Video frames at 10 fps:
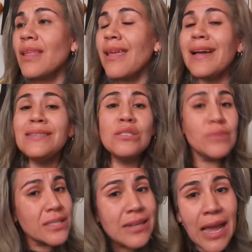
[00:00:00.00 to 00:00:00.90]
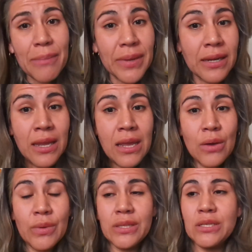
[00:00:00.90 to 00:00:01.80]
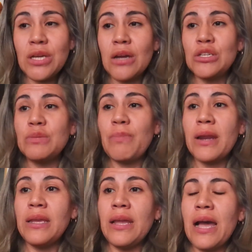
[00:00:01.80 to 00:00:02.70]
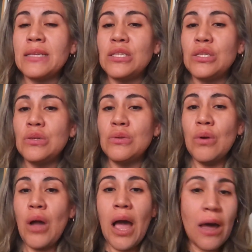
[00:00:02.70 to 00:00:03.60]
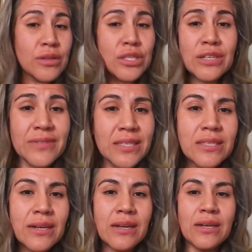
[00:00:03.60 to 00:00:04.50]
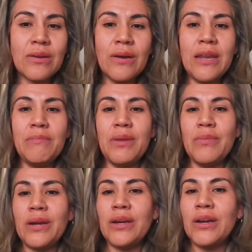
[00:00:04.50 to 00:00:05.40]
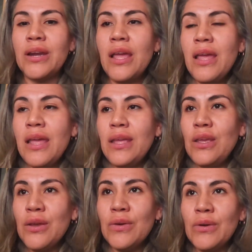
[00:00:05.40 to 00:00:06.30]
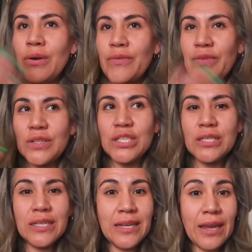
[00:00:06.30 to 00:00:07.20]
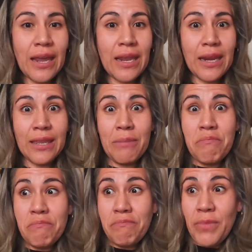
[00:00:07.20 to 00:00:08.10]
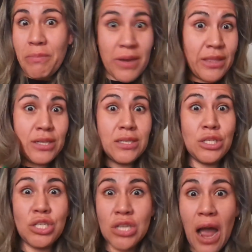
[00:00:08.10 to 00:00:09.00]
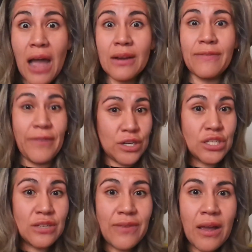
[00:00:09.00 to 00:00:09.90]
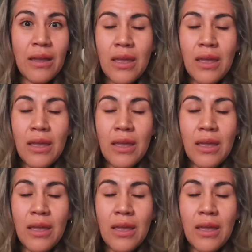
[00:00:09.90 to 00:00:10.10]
as to what's going to happen with the daughter's body, as to how the services are going to go ahead and be rendered. Unfortunately, the mother's in shock. First of all,